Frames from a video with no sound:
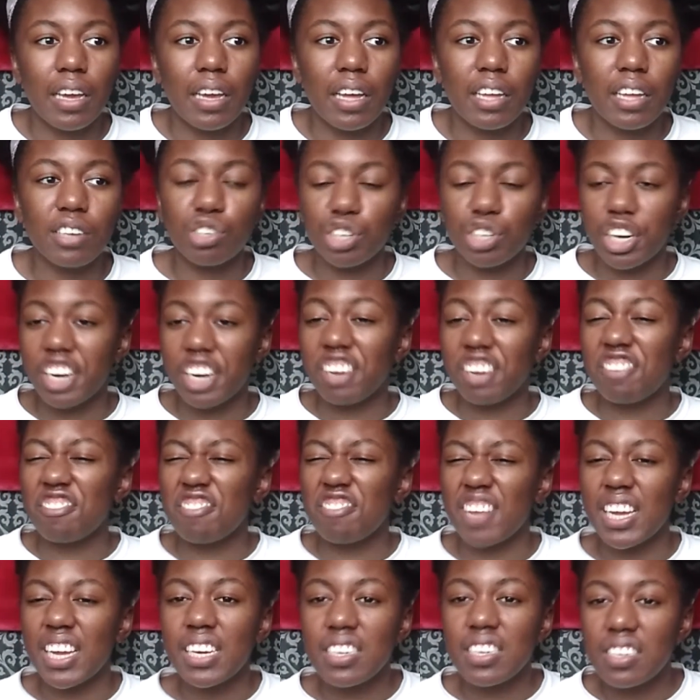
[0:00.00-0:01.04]
and trying to
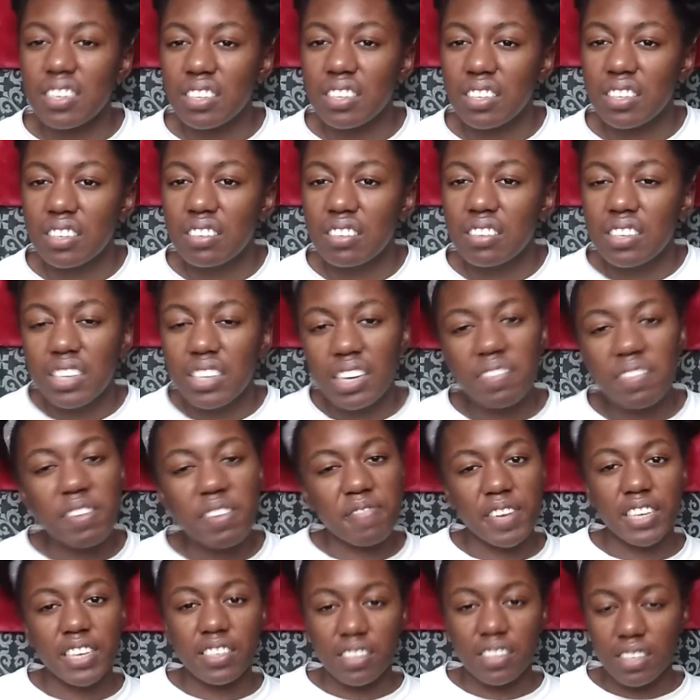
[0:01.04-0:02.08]
faint. Never
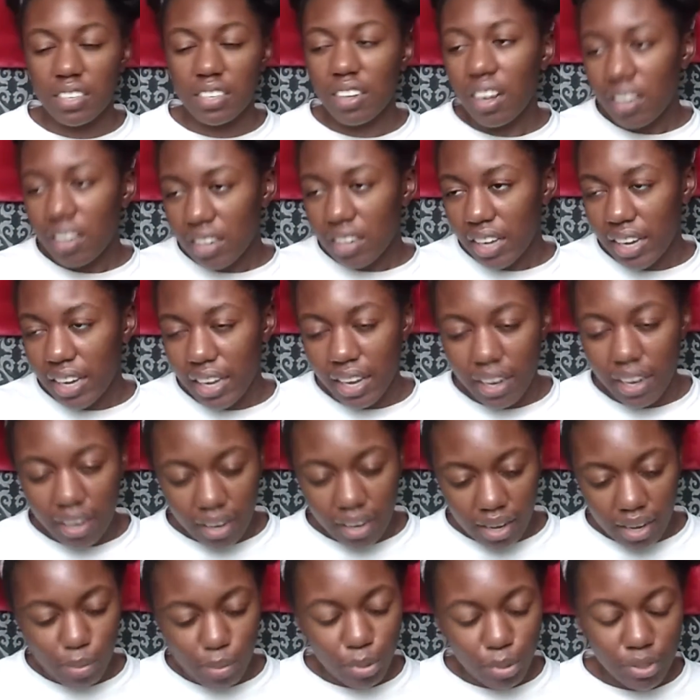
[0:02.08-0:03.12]
fainted. Got lightheaded a
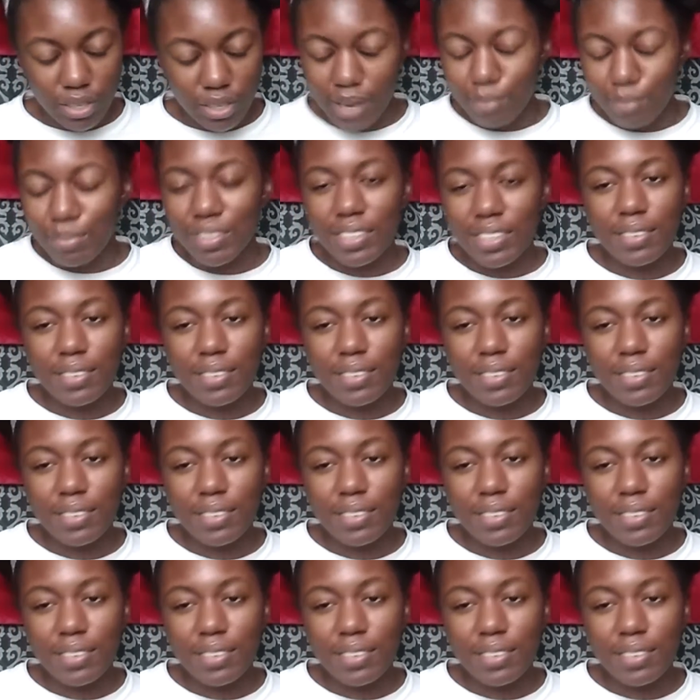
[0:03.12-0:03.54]
couple times.